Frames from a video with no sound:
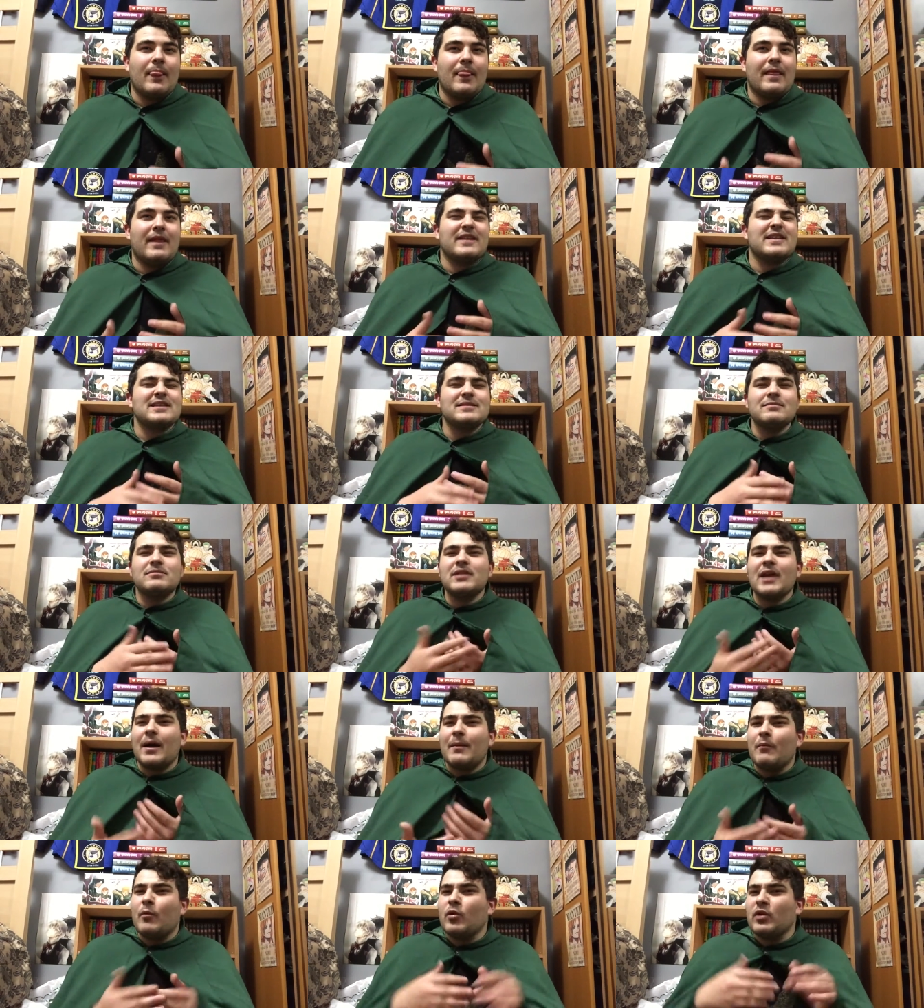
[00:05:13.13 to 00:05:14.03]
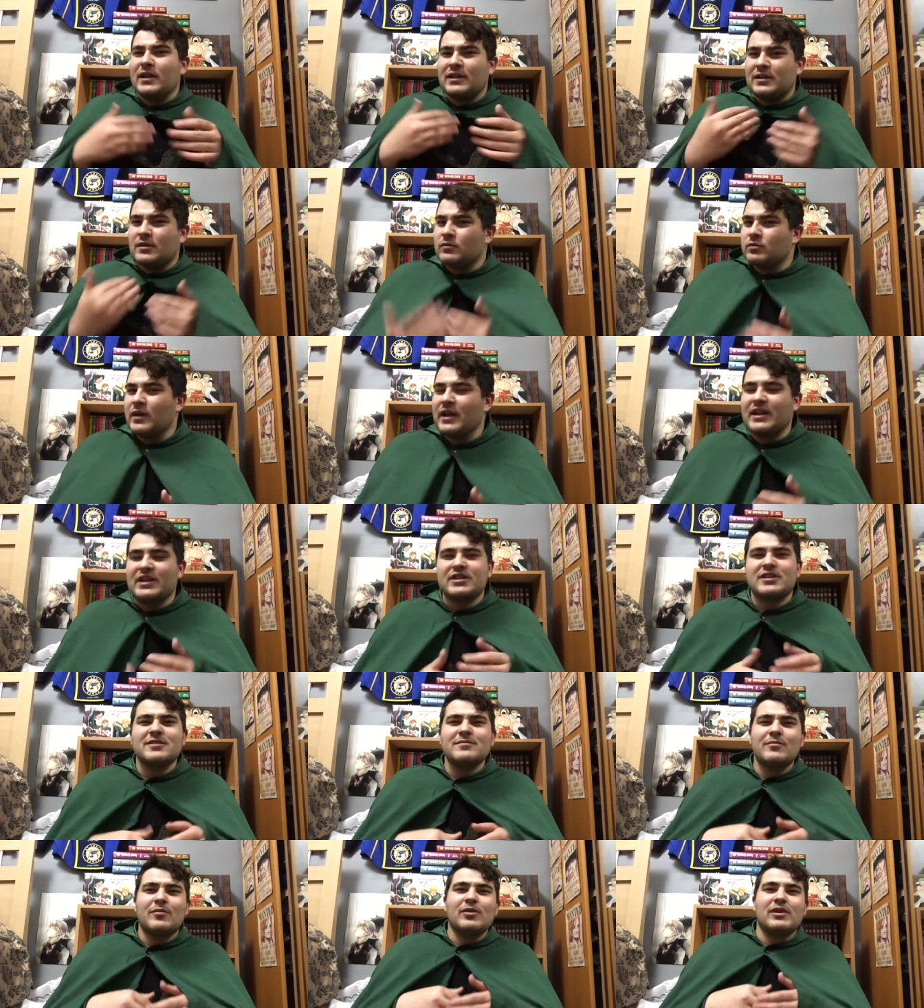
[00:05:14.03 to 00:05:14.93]
this is not more like the rage. This
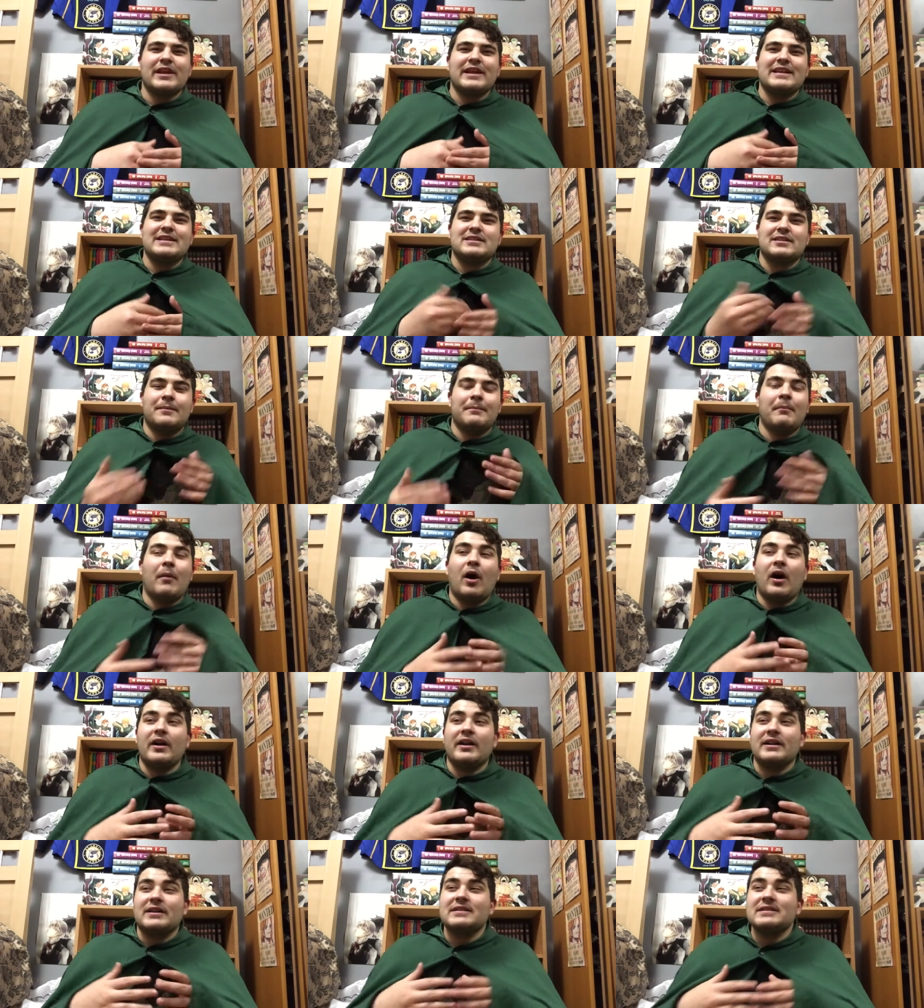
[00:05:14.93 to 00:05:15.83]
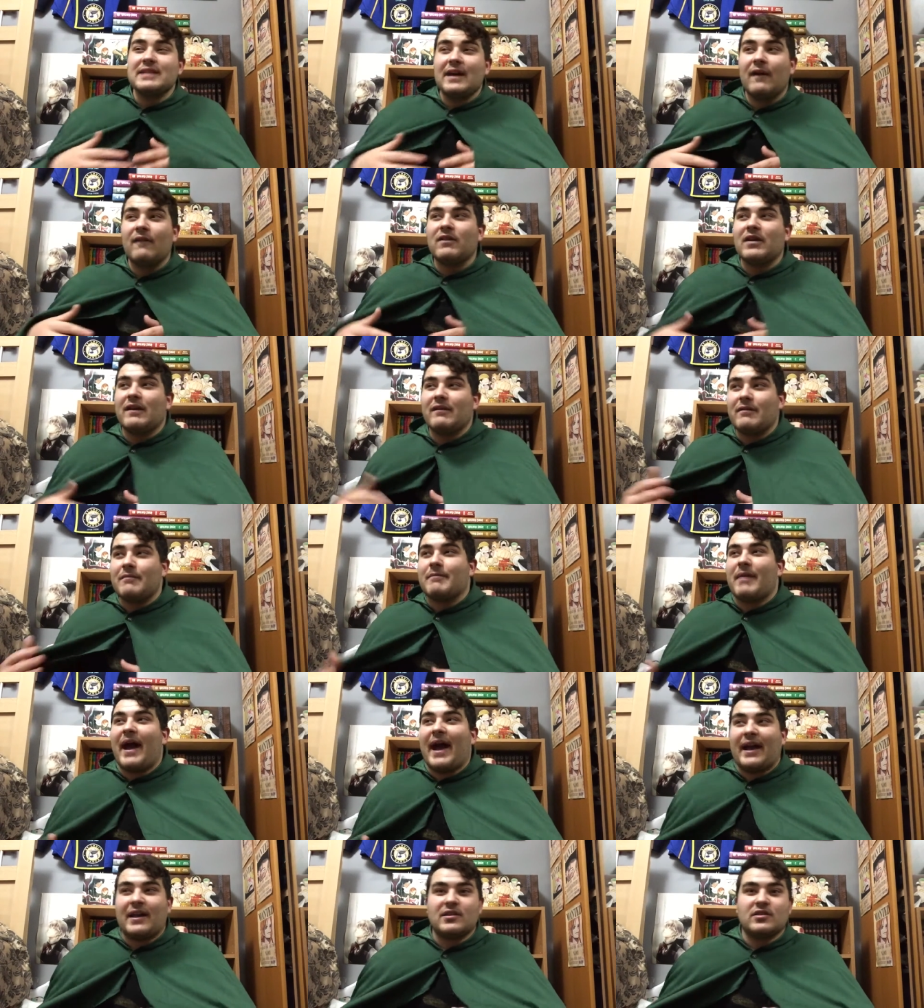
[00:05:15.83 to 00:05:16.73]
is more like his demonic self going
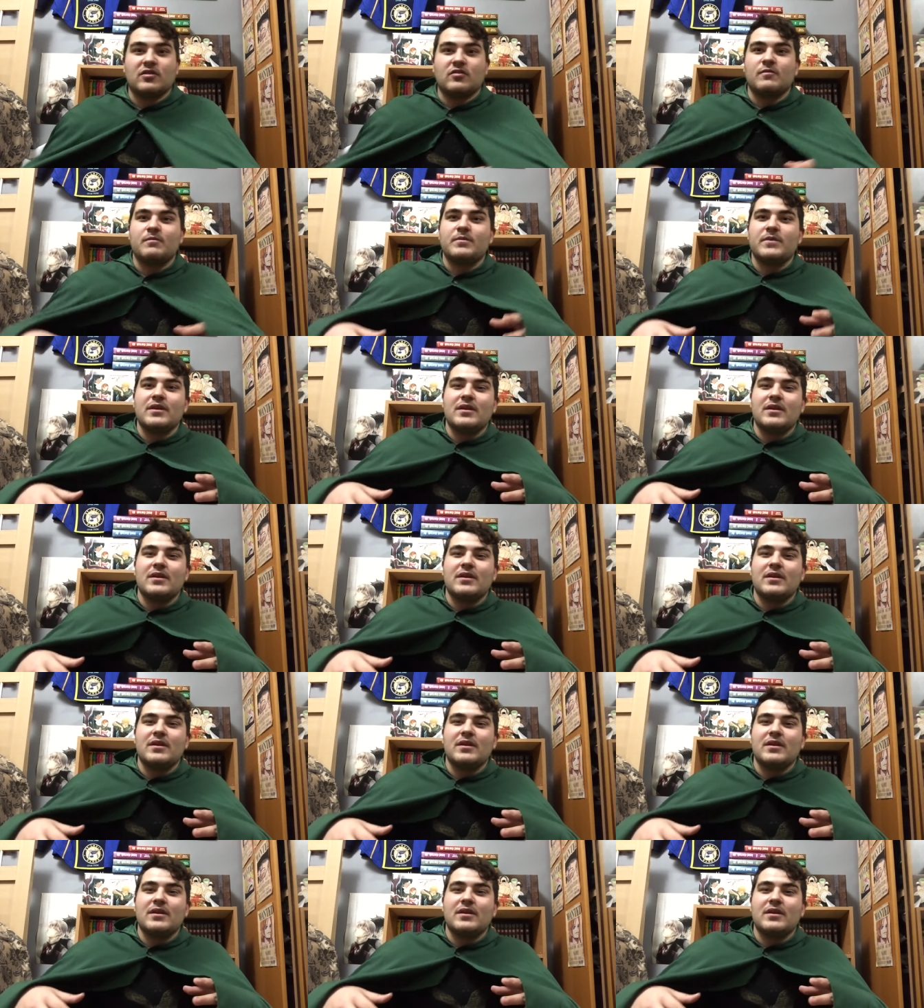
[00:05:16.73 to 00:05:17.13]
back. So,